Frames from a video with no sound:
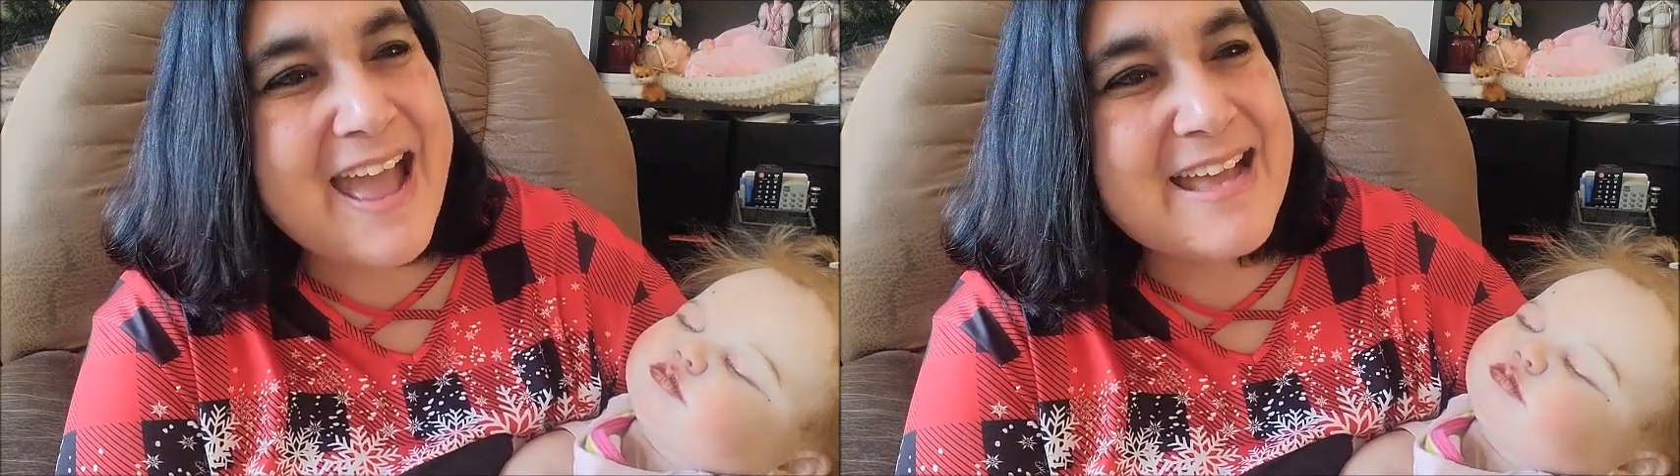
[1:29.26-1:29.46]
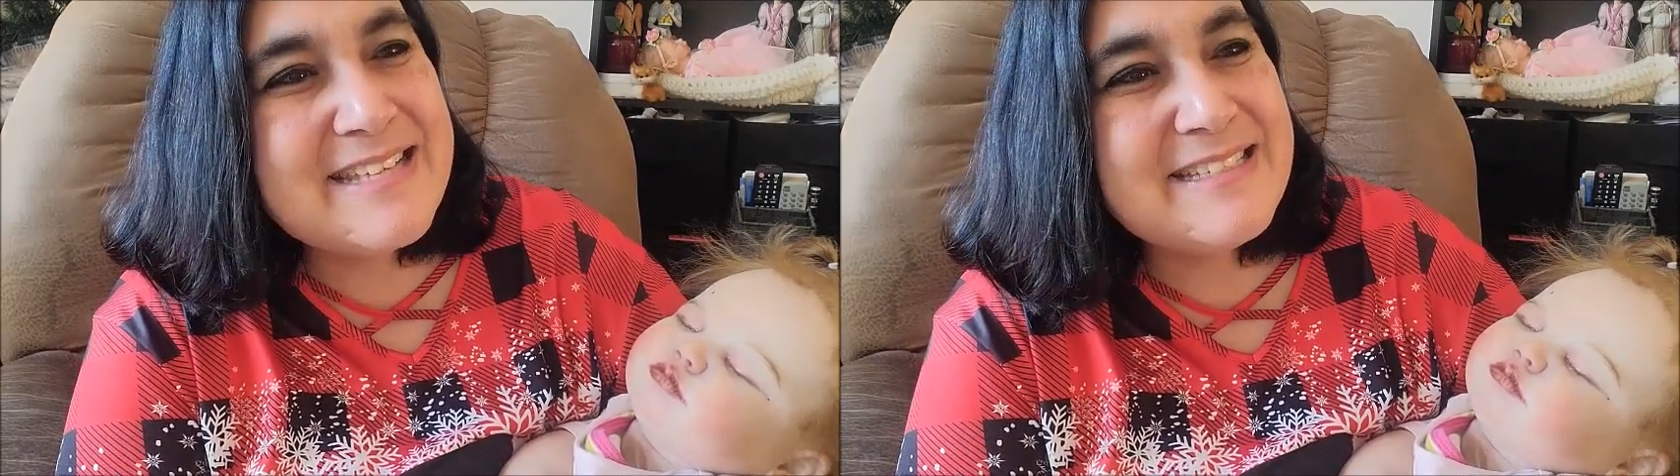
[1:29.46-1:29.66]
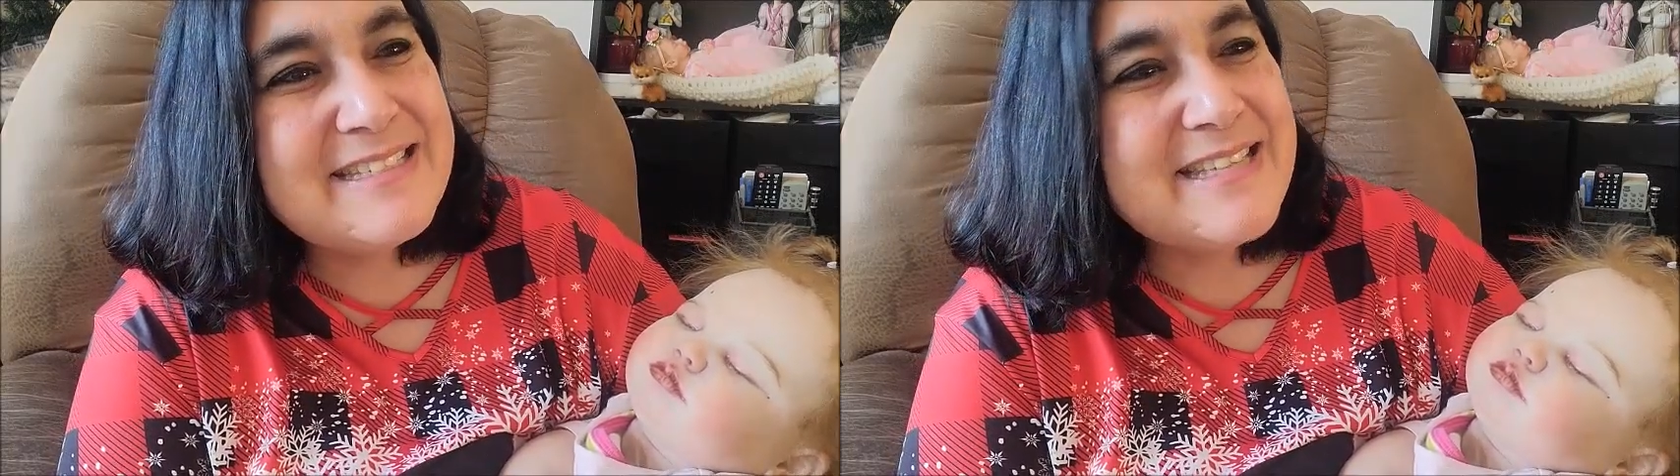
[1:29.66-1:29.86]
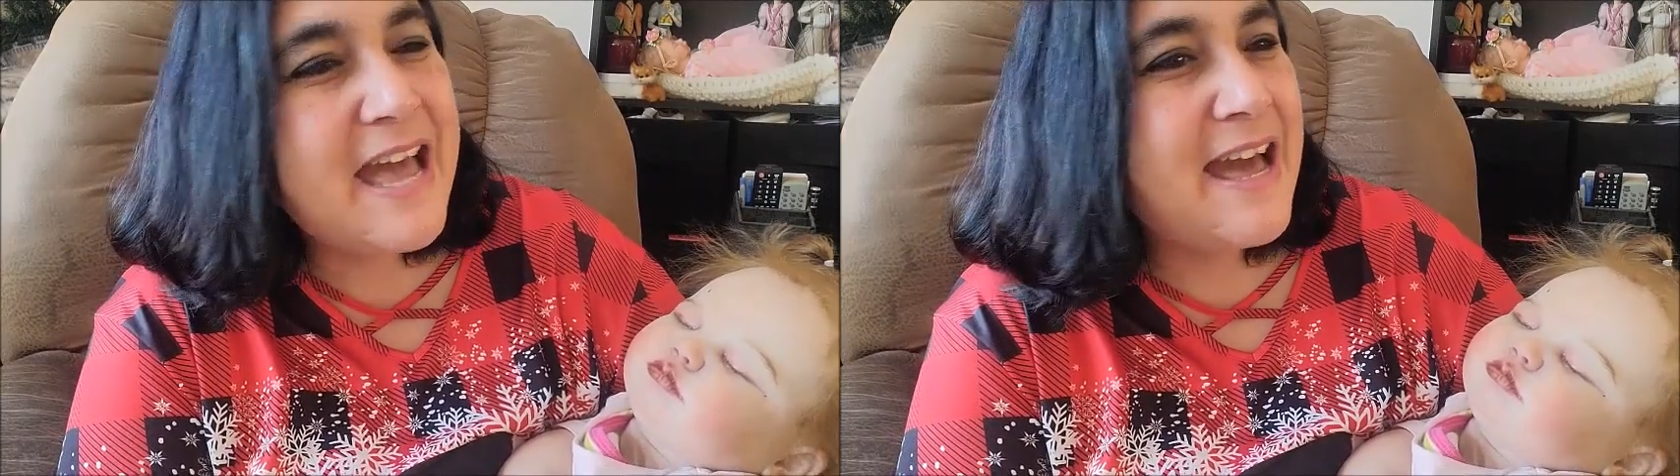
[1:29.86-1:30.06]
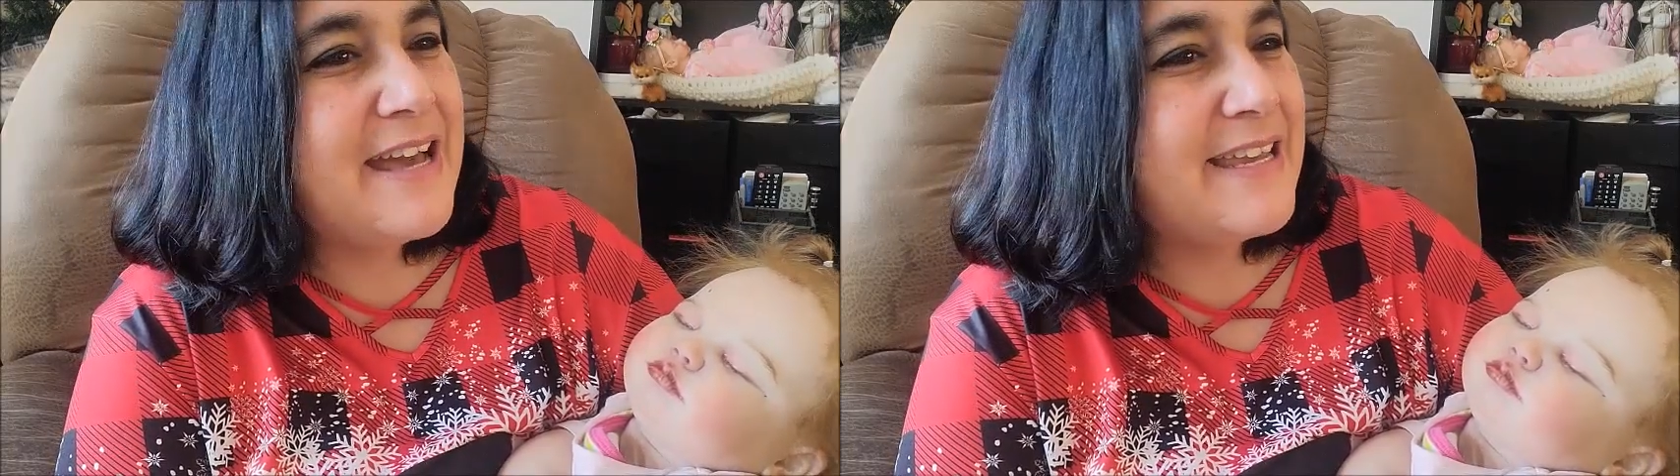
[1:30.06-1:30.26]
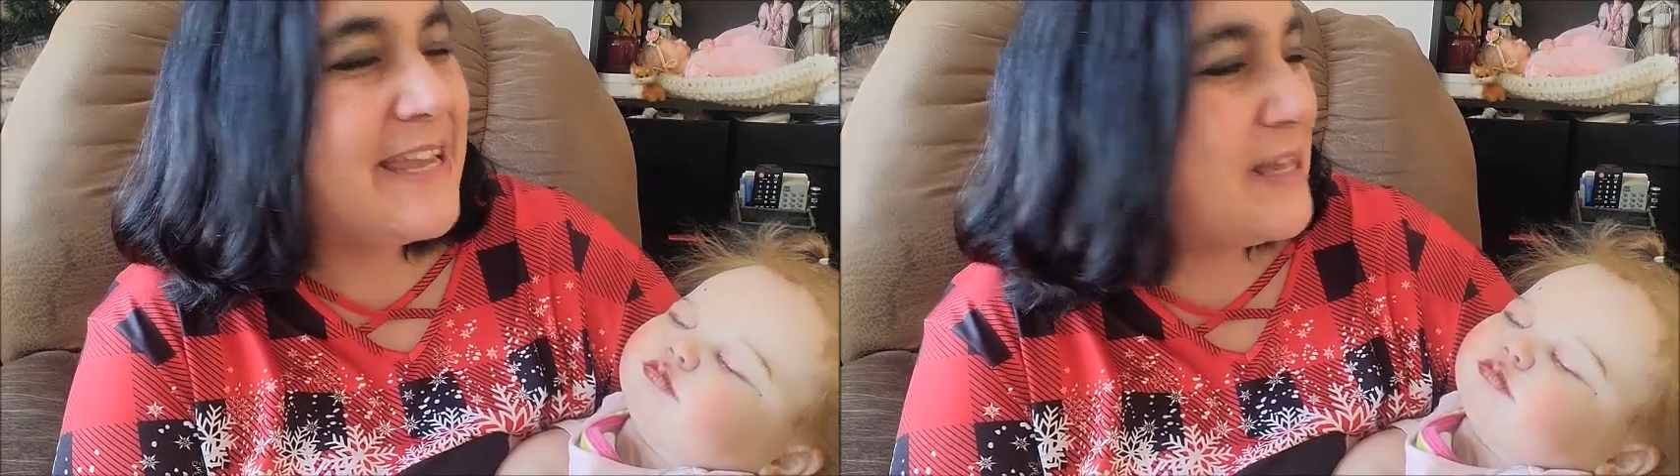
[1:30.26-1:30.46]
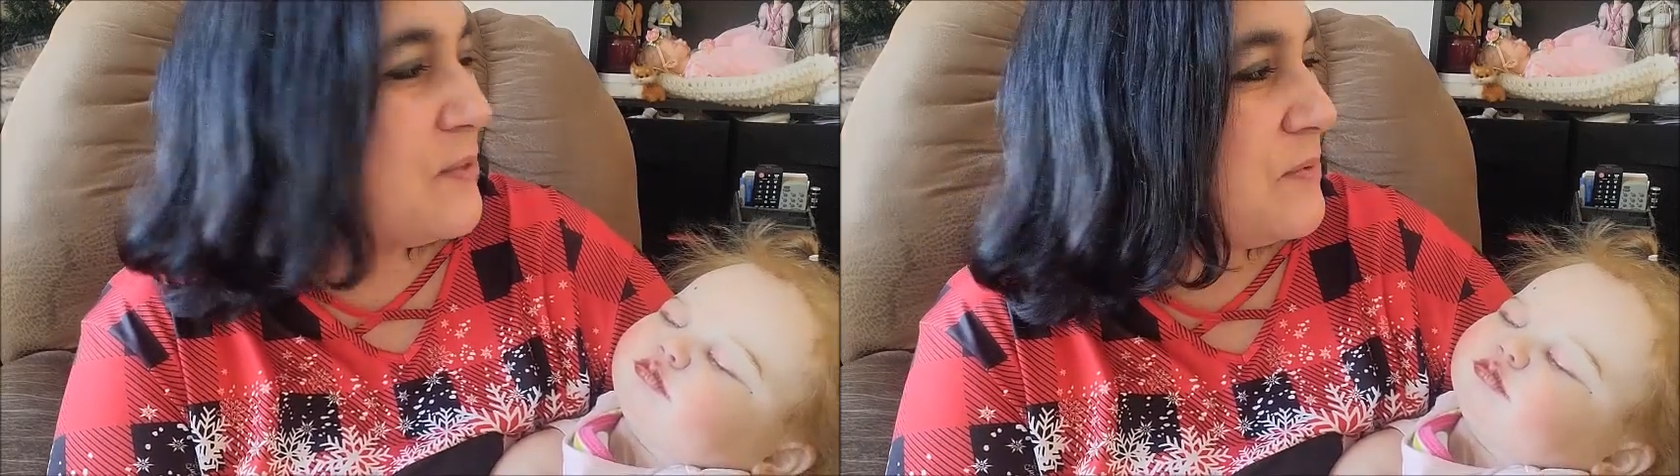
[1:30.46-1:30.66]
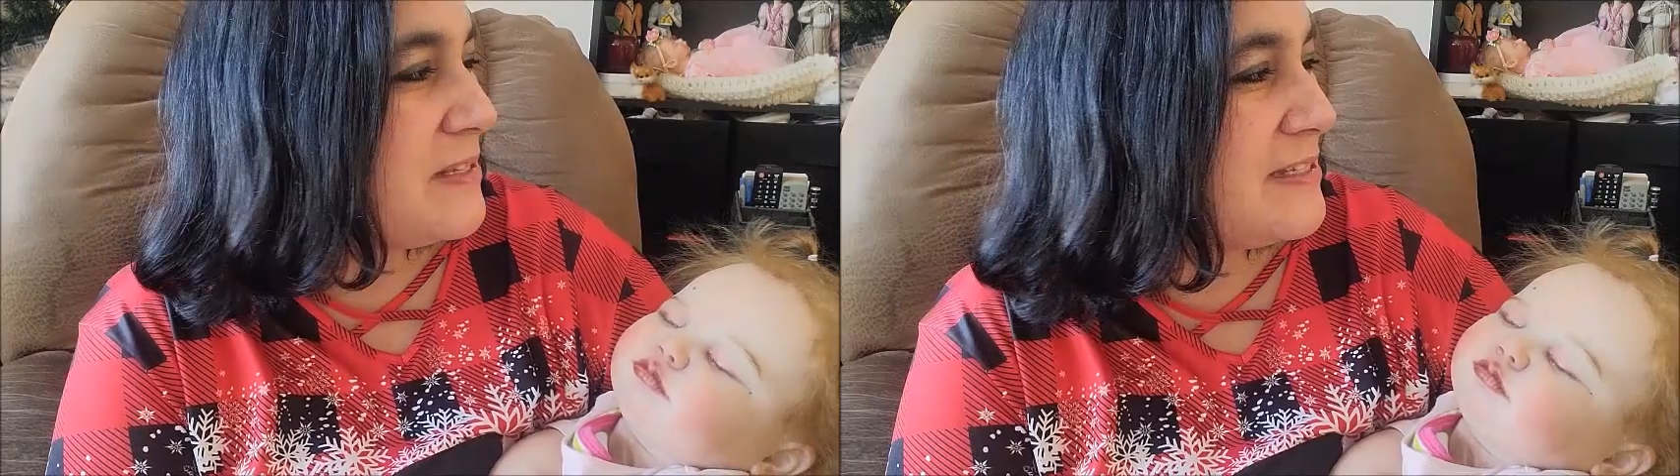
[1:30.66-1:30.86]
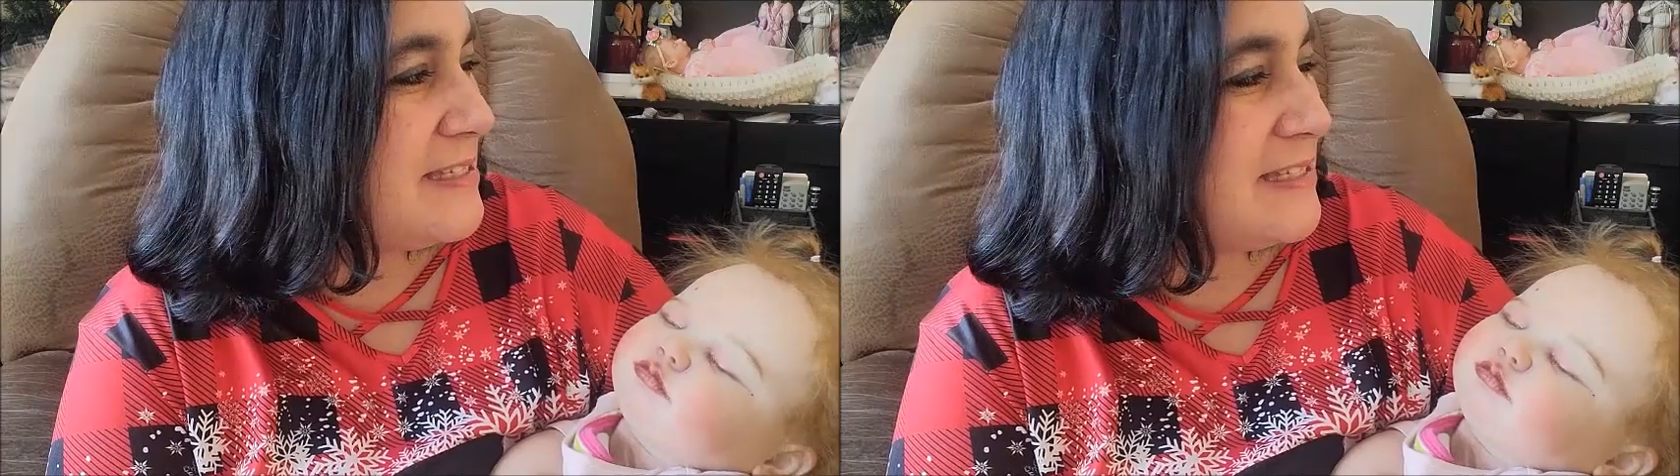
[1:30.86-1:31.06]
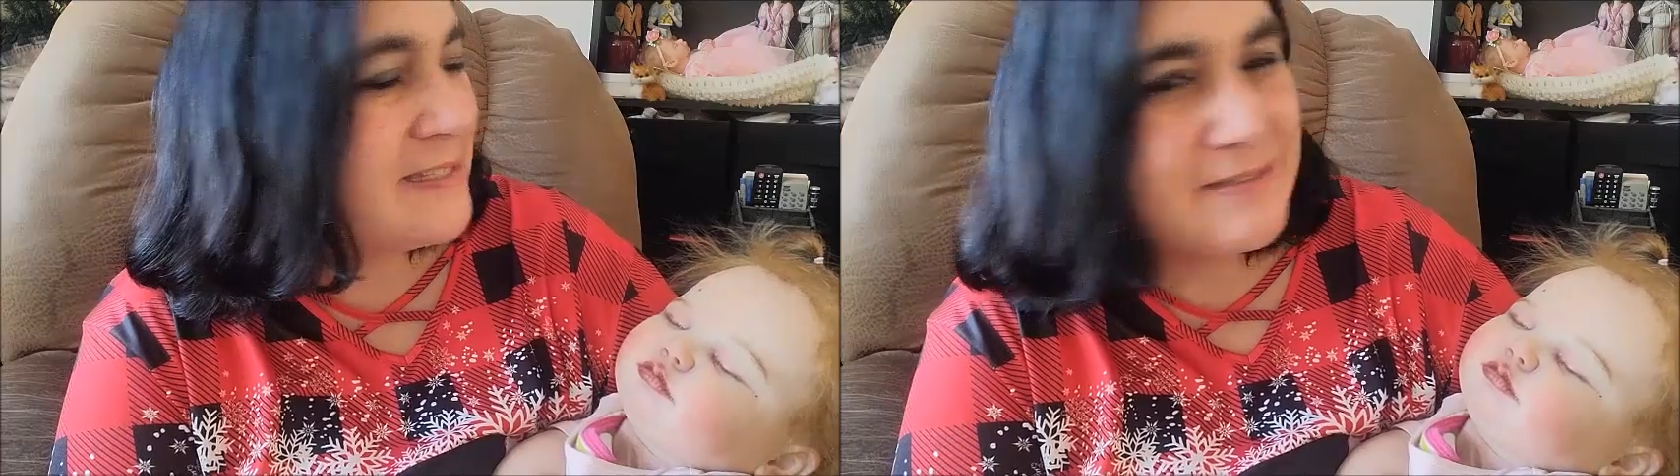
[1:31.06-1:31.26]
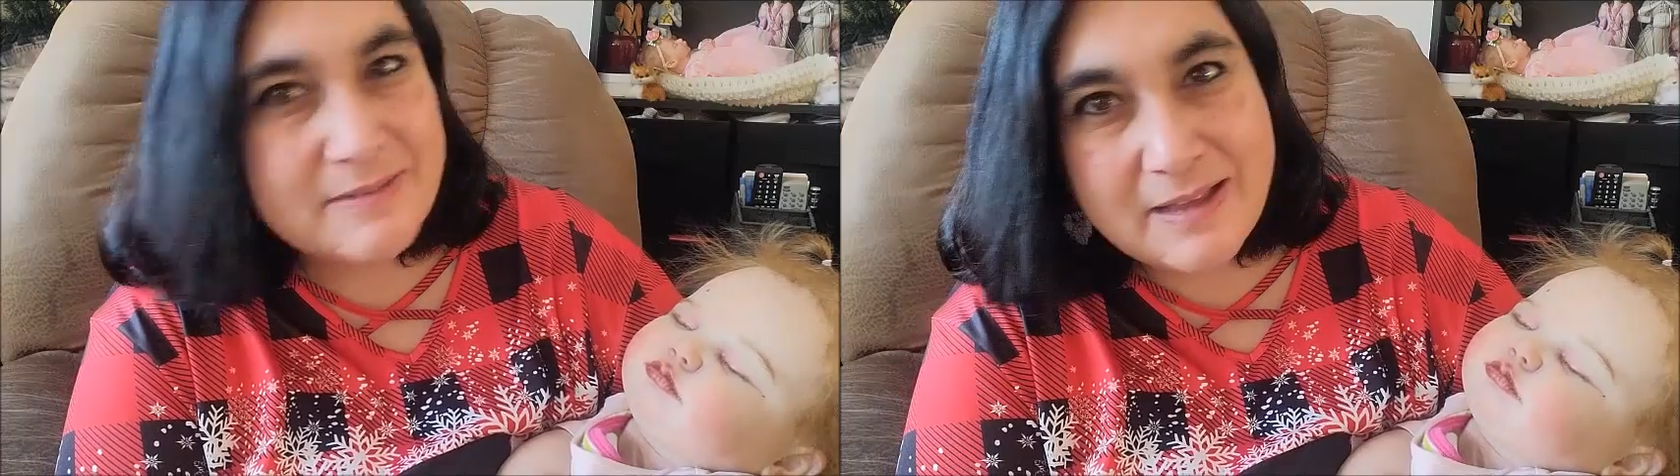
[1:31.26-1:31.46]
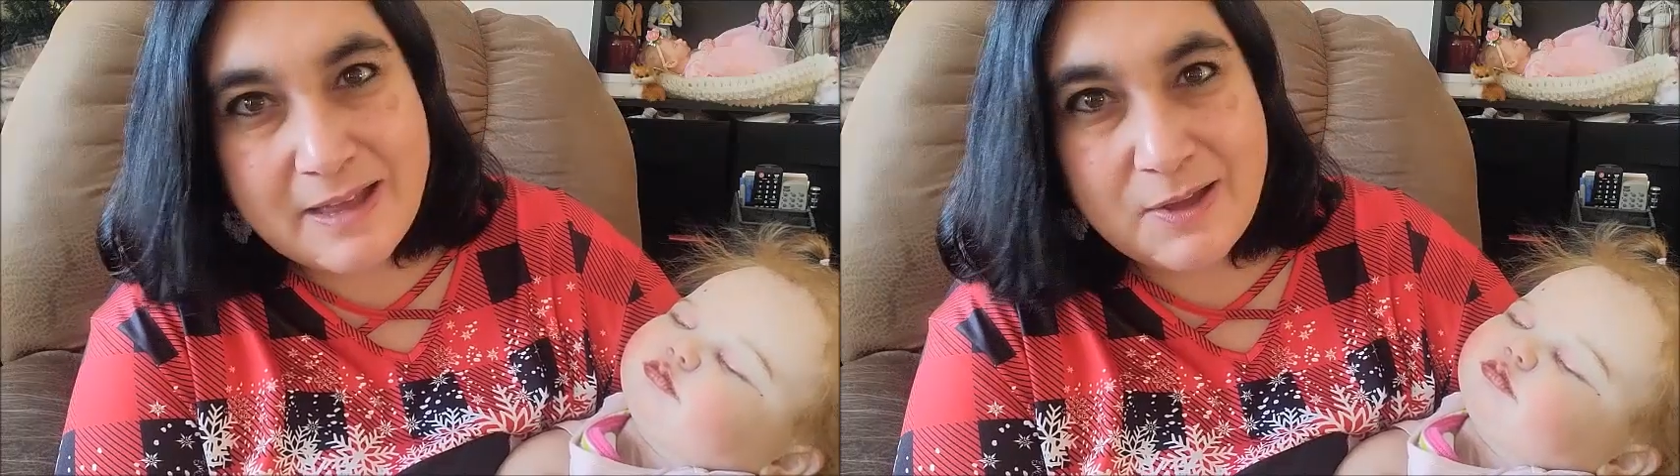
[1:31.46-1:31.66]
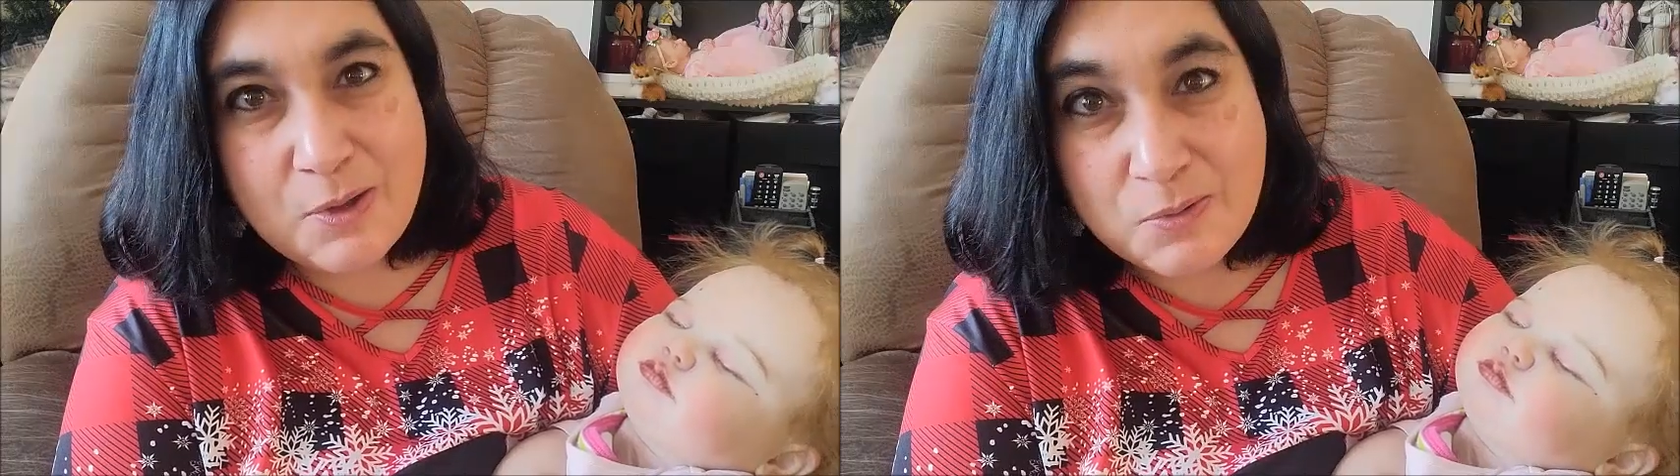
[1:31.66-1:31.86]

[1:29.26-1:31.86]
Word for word: and uh, Killua's uh,